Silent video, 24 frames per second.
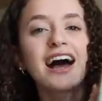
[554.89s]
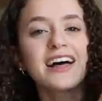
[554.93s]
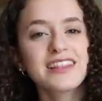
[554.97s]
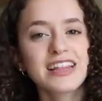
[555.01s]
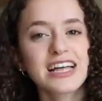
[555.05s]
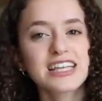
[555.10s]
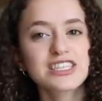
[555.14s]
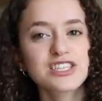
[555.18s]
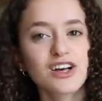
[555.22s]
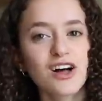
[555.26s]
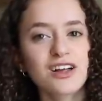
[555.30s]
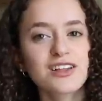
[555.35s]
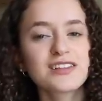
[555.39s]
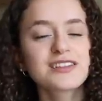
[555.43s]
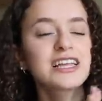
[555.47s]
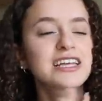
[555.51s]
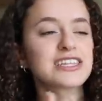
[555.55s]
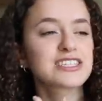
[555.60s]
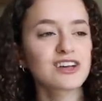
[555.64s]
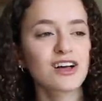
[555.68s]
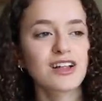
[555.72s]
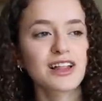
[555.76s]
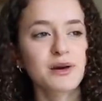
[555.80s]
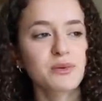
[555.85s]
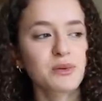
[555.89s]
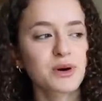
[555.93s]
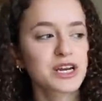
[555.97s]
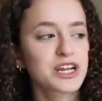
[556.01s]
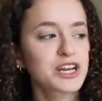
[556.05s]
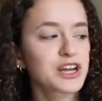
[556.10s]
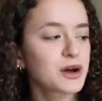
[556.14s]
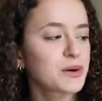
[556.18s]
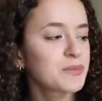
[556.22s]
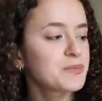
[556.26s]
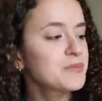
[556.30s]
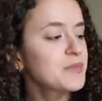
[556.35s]
That's all, that's all I want
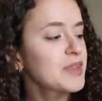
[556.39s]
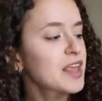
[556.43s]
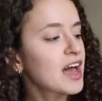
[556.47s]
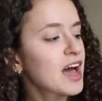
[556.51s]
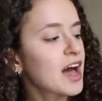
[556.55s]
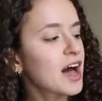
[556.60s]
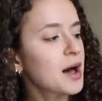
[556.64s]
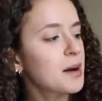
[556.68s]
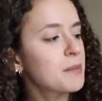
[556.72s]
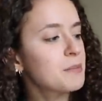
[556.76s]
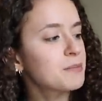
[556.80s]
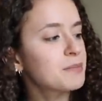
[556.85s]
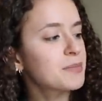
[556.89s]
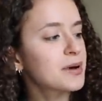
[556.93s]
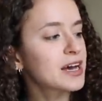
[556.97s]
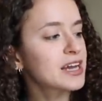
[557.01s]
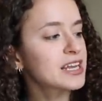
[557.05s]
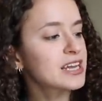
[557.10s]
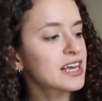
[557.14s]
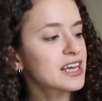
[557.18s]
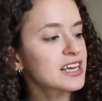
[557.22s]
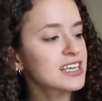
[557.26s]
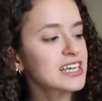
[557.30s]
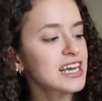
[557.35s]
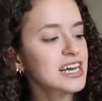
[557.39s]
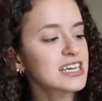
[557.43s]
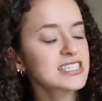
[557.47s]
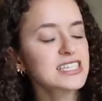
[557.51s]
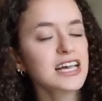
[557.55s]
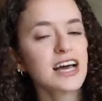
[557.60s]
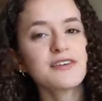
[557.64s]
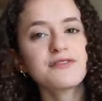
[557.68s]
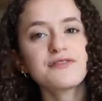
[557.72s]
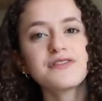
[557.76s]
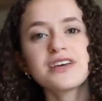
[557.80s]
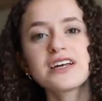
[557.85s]
to know. Um, but yes,
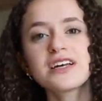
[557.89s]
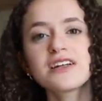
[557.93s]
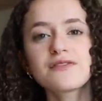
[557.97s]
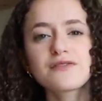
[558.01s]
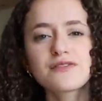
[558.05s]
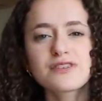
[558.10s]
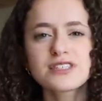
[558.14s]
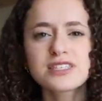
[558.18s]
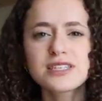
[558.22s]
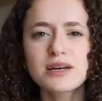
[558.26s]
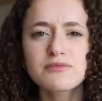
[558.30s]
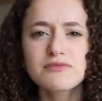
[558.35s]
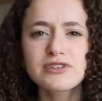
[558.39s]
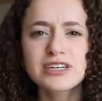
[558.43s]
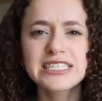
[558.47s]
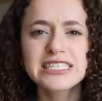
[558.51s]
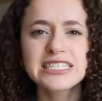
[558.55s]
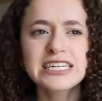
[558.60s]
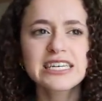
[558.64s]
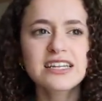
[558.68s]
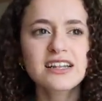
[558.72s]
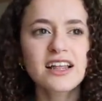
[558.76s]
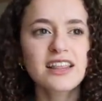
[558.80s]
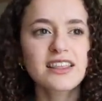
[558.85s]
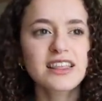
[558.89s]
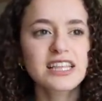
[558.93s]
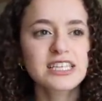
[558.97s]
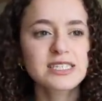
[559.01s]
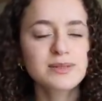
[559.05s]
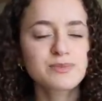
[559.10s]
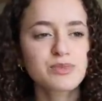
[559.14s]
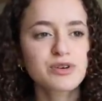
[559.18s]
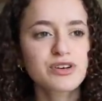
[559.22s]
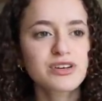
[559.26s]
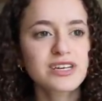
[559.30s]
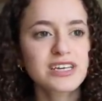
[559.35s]
I feel for some reason
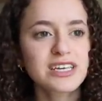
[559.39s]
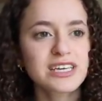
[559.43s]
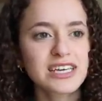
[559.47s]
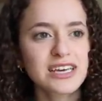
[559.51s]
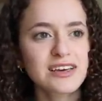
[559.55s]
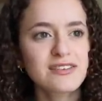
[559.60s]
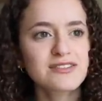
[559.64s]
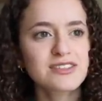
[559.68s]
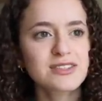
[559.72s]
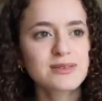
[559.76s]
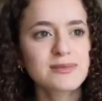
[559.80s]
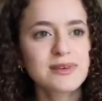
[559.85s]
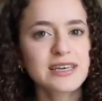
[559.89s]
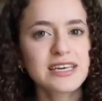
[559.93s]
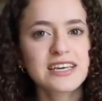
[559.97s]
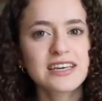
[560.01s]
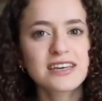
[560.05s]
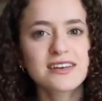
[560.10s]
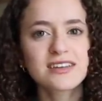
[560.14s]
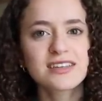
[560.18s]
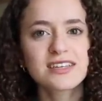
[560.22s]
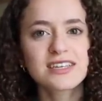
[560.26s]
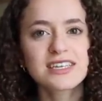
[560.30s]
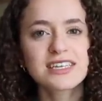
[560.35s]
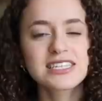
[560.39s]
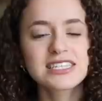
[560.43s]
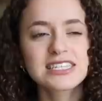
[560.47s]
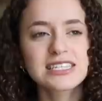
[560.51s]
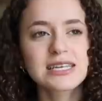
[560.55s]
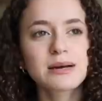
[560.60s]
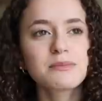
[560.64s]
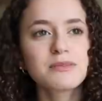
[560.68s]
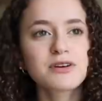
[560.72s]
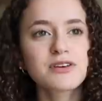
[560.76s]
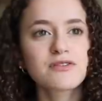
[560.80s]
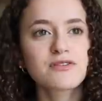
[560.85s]
this book gives me
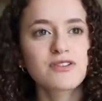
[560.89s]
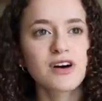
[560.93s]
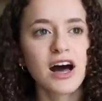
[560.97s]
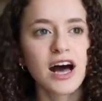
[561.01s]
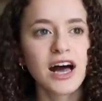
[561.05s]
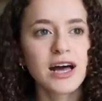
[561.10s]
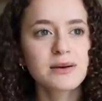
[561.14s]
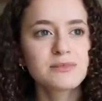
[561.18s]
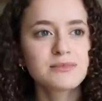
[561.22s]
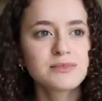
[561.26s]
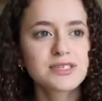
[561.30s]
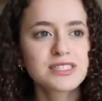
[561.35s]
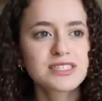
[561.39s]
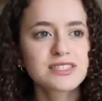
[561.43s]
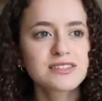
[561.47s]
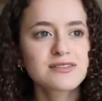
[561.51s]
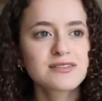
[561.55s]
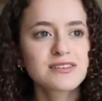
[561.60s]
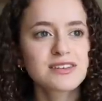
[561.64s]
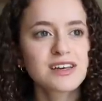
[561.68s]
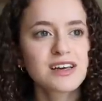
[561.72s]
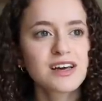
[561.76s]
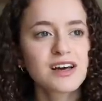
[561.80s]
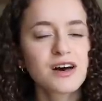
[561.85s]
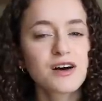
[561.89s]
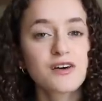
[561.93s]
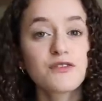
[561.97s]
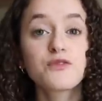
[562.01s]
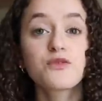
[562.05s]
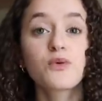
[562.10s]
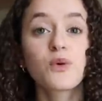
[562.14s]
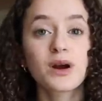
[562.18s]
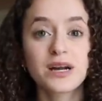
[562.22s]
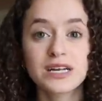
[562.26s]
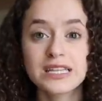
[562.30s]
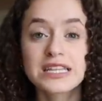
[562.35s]
summer vibes
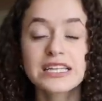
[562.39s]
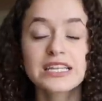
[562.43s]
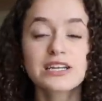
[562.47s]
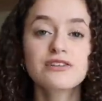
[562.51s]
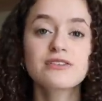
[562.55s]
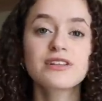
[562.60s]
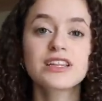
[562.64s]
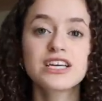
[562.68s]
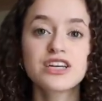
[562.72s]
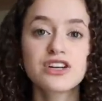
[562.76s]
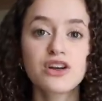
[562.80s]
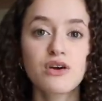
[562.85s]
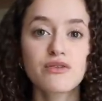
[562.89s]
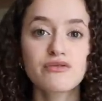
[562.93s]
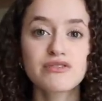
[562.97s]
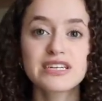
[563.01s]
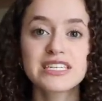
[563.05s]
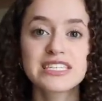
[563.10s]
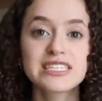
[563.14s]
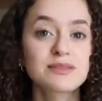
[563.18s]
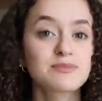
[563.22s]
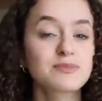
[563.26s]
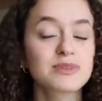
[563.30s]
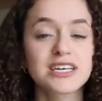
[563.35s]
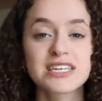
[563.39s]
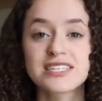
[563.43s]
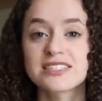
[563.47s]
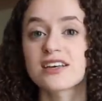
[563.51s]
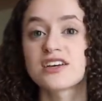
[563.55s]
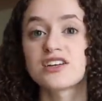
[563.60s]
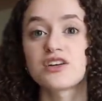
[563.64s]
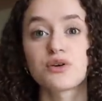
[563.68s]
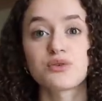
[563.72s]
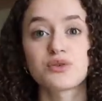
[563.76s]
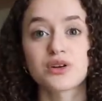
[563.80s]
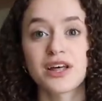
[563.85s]
for literally no reason because
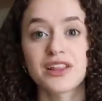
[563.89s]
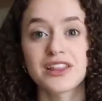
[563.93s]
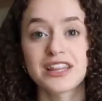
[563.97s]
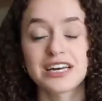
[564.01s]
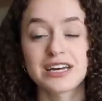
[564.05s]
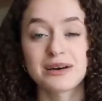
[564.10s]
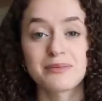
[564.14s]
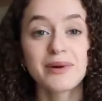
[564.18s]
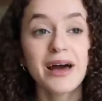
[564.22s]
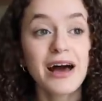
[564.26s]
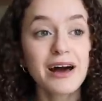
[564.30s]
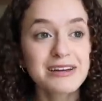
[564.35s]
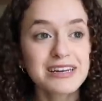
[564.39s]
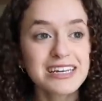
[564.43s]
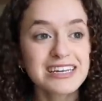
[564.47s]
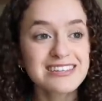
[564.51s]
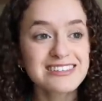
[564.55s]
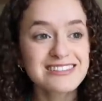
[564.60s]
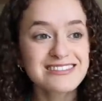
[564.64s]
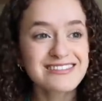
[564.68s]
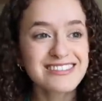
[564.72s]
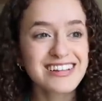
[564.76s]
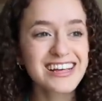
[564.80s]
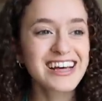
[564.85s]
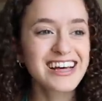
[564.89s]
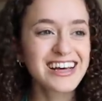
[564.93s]
I know nothing about it.